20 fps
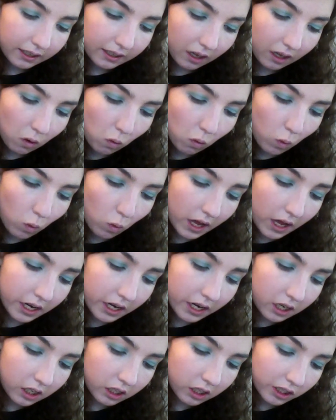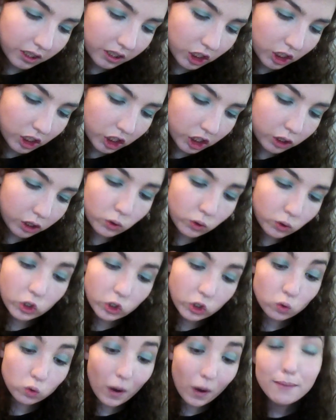like 2
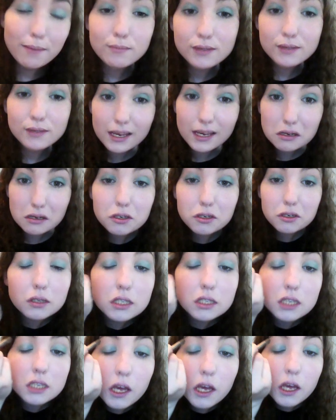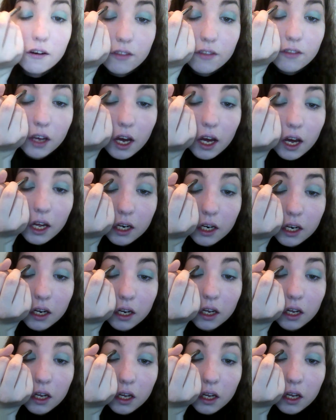swipes, I guess you could say, of that.
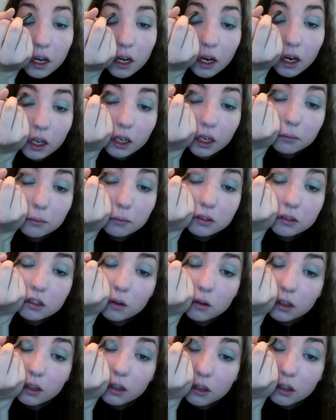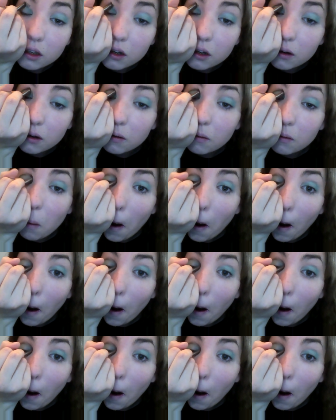And I'm just going to go